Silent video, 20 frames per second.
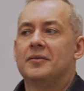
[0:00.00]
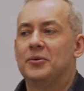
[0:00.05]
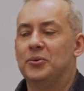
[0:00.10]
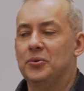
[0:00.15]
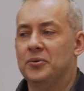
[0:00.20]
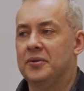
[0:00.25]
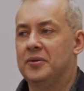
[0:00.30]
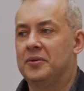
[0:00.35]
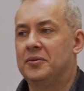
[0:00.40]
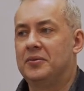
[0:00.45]

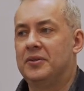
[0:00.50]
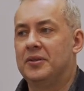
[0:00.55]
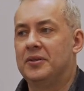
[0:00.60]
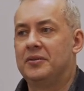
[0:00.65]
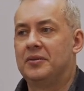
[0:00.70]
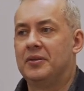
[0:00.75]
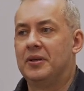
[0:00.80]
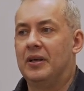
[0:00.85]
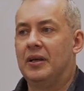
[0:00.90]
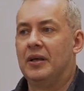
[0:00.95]
You know
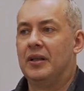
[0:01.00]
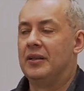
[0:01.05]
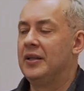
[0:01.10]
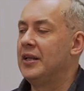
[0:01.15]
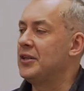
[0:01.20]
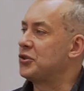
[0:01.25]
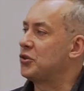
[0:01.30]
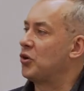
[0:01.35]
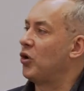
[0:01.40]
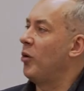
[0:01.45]
that
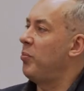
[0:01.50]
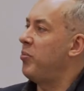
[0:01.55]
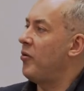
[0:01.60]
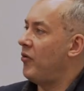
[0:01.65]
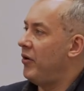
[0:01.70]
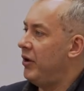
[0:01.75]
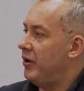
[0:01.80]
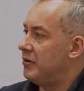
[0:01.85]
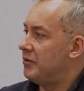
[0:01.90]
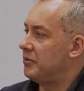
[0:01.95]
let's
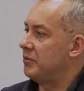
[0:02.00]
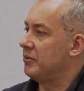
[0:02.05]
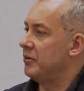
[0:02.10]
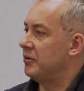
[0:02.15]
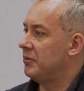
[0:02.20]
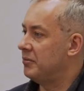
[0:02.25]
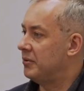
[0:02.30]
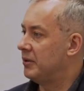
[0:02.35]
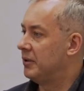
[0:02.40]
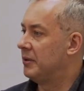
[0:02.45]
cooperate. You
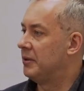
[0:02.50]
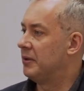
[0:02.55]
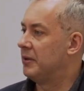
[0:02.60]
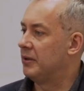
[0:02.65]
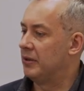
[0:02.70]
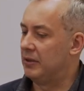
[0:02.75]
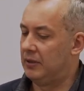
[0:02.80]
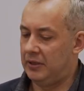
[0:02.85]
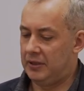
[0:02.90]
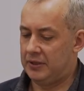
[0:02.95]
know,
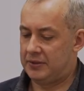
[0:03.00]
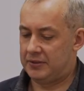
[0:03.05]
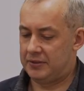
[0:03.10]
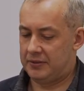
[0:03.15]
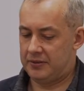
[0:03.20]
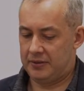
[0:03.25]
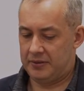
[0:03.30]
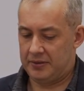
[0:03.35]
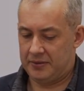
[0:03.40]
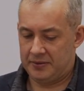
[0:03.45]

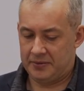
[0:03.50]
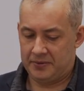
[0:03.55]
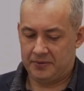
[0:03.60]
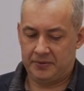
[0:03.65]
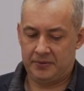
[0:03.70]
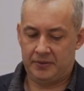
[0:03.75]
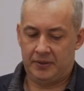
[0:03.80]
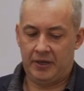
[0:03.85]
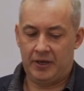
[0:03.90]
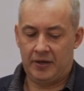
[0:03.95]
let's
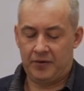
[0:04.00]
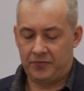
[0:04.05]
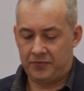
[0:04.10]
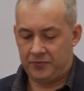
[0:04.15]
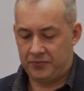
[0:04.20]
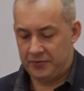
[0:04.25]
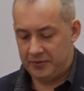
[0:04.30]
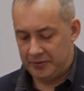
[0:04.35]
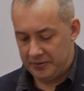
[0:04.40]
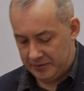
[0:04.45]
uh, have.
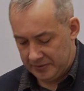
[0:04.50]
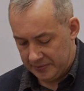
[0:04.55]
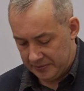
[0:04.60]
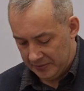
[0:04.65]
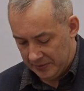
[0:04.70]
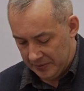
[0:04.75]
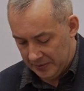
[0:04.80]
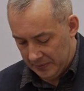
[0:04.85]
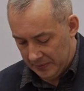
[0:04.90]
Uh,